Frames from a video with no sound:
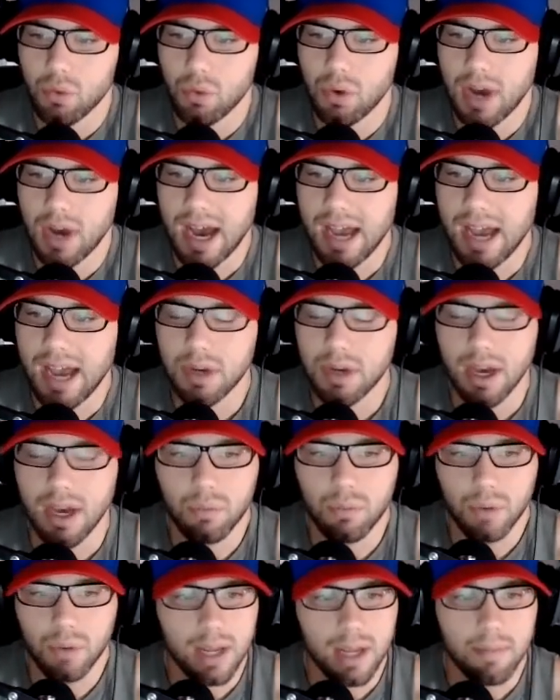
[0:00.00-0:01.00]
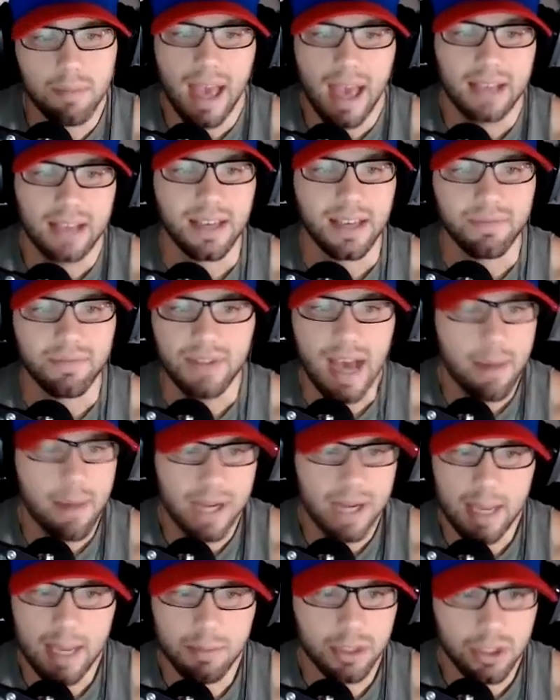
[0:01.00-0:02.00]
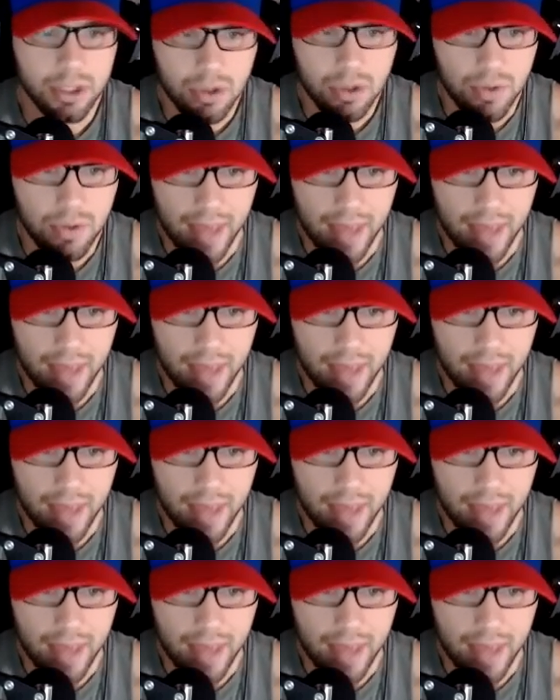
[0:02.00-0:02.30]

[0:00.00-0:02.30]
Iowa running backs have not been able to do